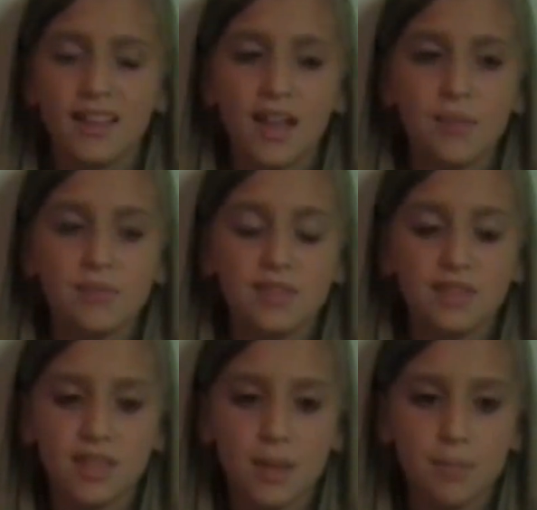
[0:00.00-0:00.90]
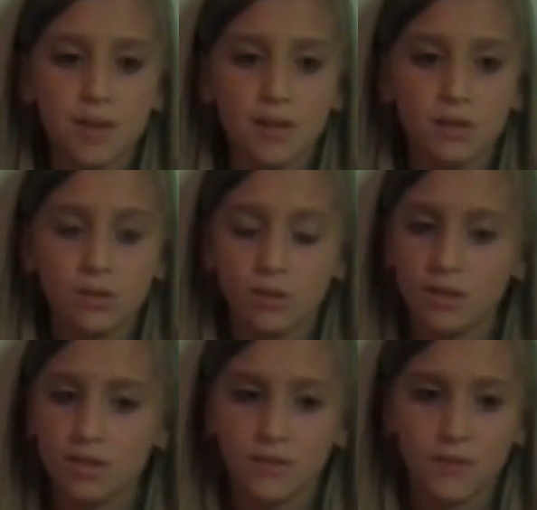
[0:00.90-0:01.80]
kept slipping
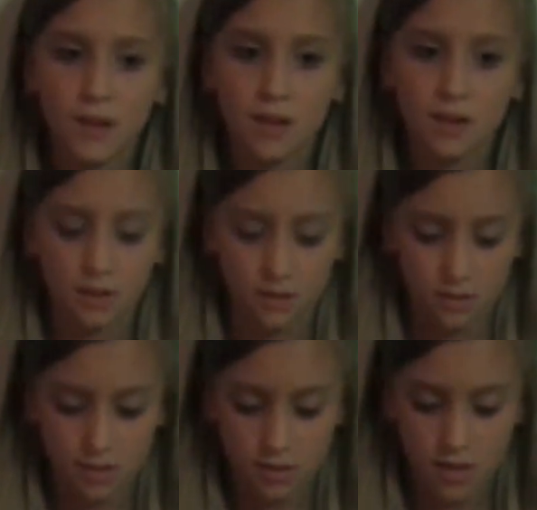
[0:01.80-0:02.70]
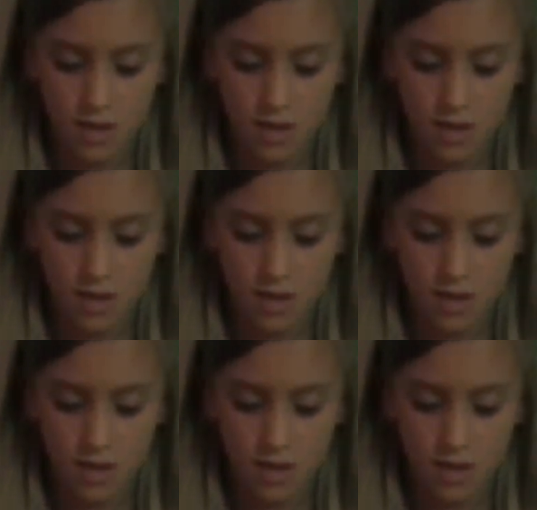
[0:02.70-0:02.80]
through his fingers.